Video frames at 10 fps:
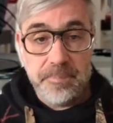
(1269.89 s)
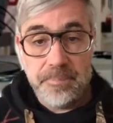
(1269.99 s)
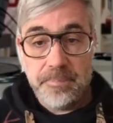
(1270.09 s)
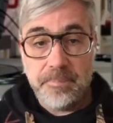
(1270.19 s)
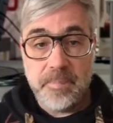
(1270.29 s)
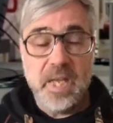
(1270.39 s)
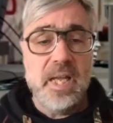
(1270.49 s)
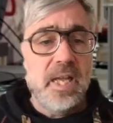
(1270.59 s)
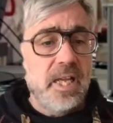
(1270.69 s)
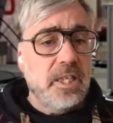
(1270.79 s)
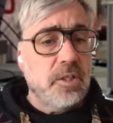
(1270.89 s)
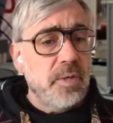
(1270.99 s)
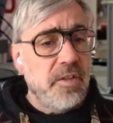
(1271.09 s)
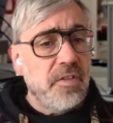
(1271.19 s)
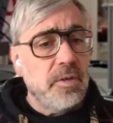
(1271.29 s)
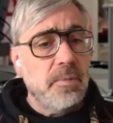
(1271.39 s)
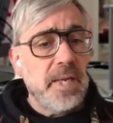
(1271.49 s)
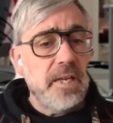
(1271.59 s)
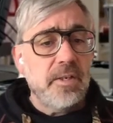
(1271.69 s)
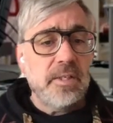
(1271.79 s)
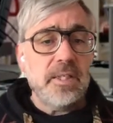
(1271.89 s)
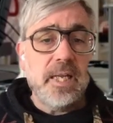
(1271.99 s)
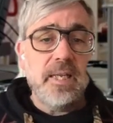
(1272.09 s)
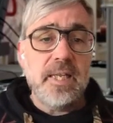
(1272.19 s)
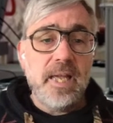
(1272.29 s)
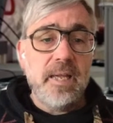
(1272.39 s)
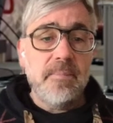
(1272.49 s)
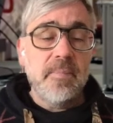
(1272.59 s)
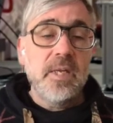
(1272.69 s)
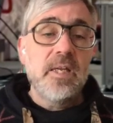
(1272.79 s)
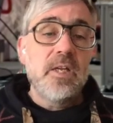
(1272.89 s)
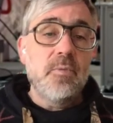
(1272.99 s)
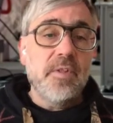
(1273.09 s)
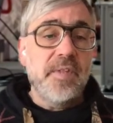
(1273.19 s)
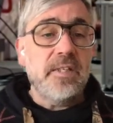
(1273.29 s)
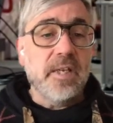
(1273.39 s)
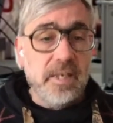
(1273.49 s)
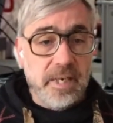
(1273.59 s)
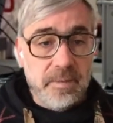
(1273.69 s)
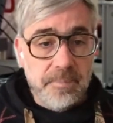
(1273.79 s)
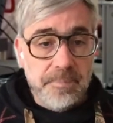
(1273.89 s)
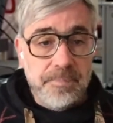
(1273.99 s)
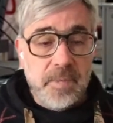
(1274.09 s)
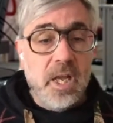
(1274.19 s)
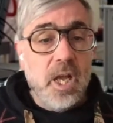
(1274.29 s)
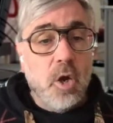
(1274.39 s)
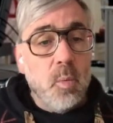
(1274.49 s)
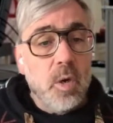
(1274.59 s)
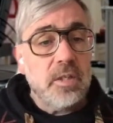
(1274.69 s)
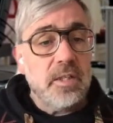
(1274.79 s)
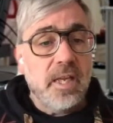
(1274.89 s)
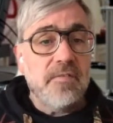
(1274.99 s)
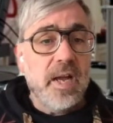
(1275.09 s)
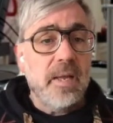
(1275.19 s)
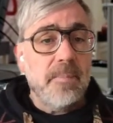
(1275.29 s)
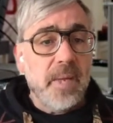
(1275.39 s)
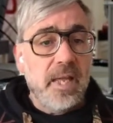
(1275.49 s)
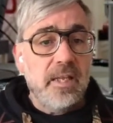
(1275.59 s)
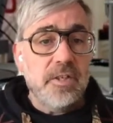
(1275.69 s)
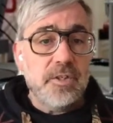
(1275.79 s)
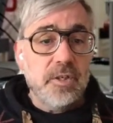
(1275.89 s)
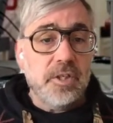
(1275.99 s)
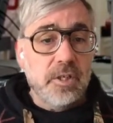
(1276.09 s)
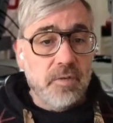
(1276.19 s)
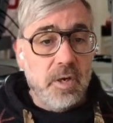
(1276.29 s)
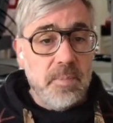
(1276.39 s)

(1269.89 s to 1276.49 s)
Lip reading: with this idea. What if I make a surgical robot, a do-it-yourself one that everybody can build